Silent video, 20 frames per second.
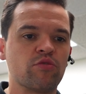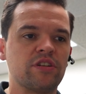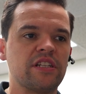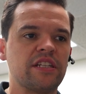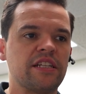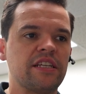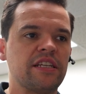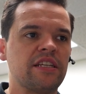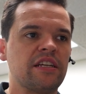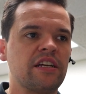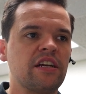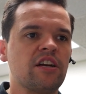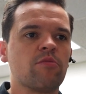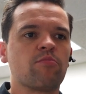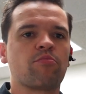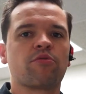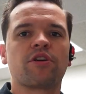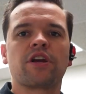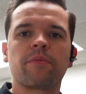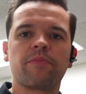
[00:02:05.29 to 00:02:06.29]
really
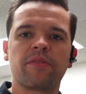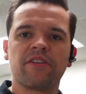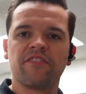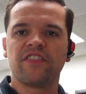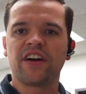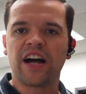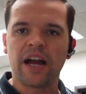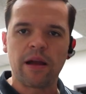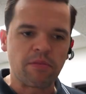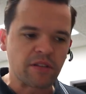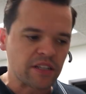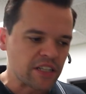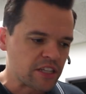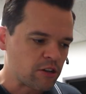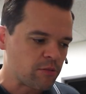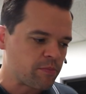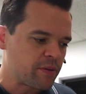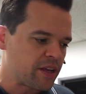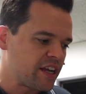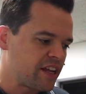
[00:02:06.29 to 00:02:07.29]
bring up the vibe a
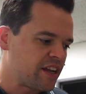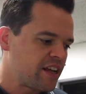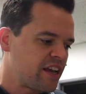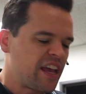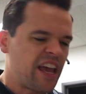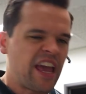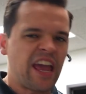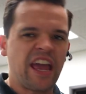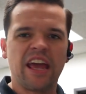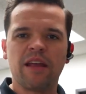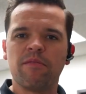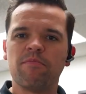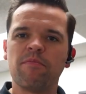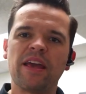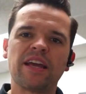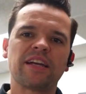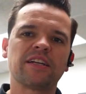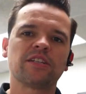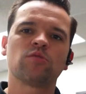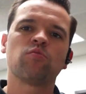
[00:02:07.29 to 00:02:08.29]
little bit and
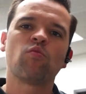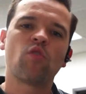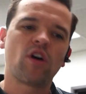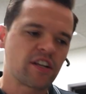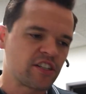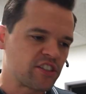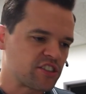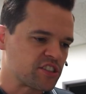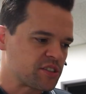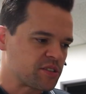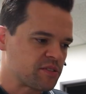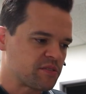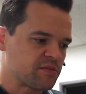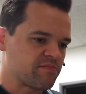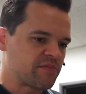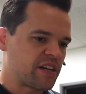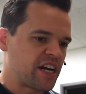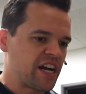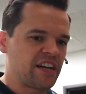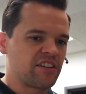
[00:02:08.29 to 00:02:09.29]
make us want to just,
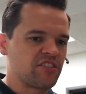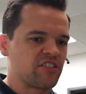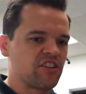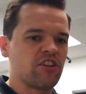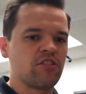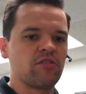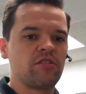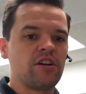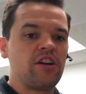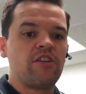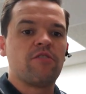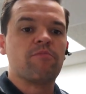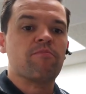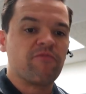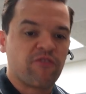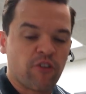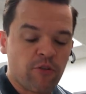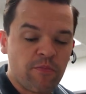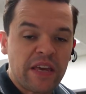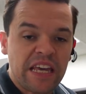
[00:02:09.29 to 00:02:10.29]
I don't know.
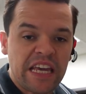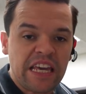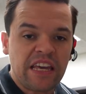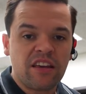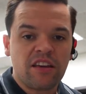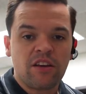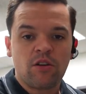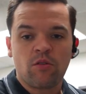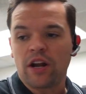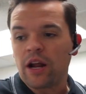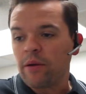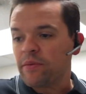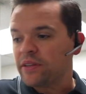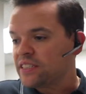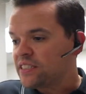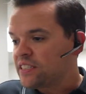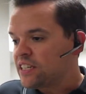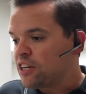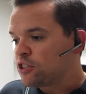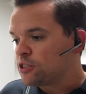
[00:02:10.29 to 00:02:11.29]
For me, when I'm
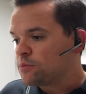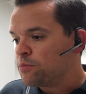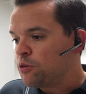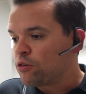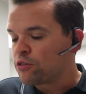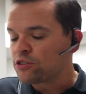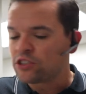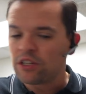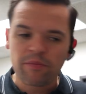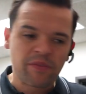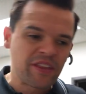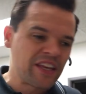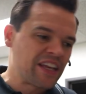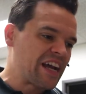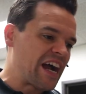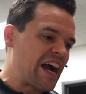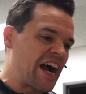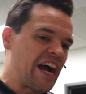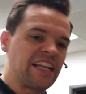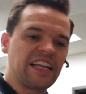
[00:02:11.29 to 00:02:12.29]
in sales mode or
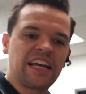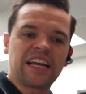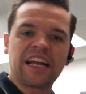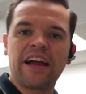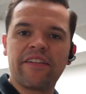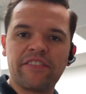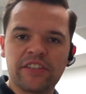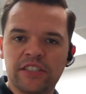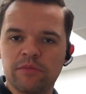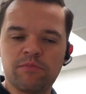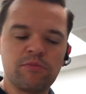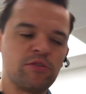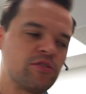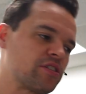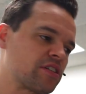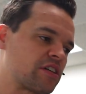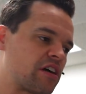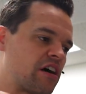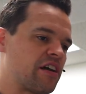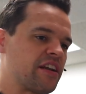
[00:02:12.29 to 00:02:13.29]
something, I like having some
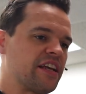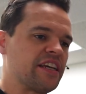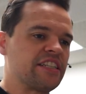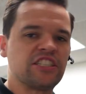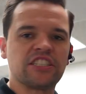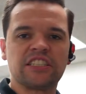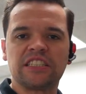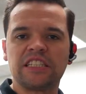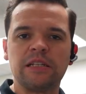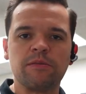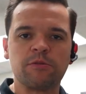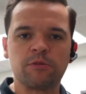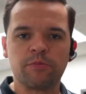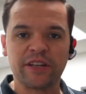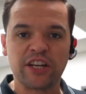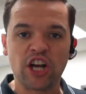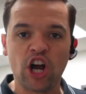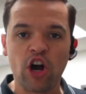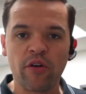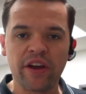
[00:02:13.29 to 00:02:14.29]
music on. It just keeps
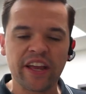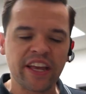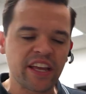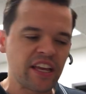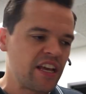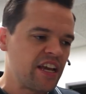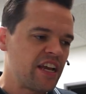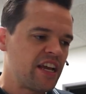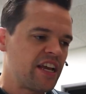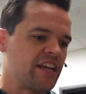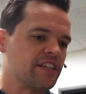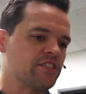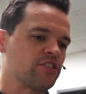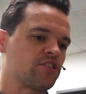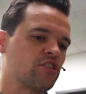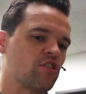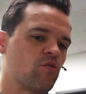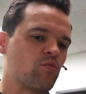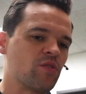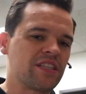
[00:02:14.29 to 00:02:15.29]
me going. And
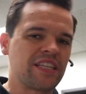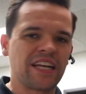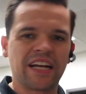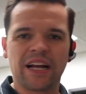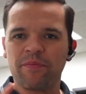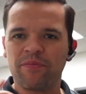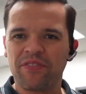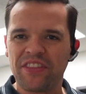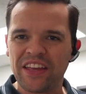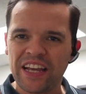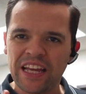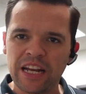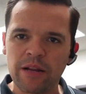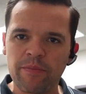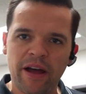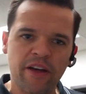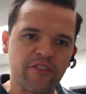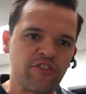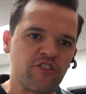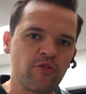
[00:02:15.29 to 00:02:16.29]
so one thing I'm thinking
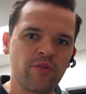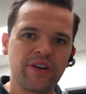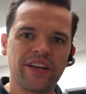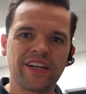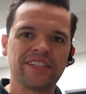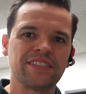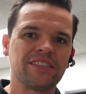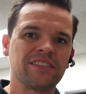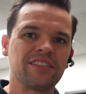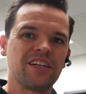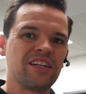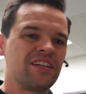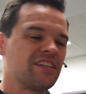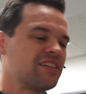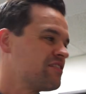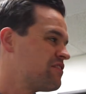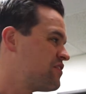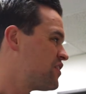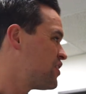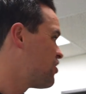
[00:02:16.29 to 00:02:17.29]
about doing is
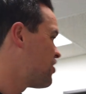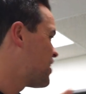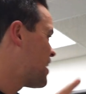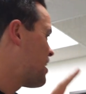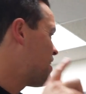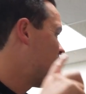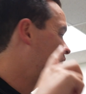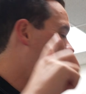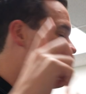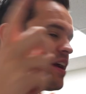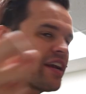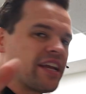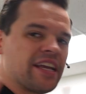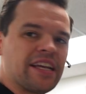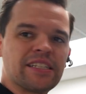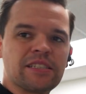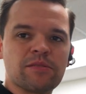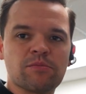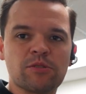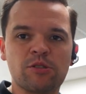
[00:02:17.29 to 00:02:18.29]
figuring out how I could
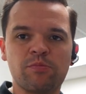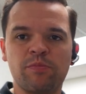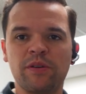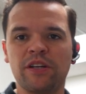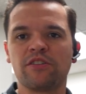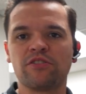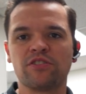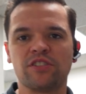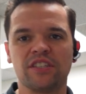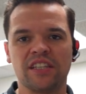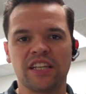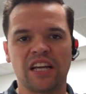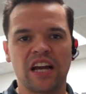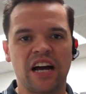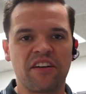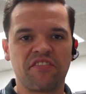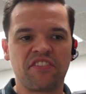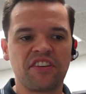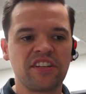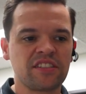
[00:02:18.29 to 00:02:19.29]
get some speakers in the
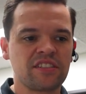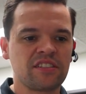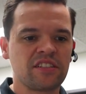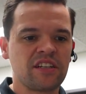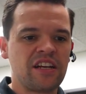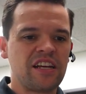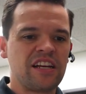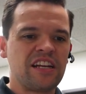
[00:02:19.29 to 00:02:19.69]
office.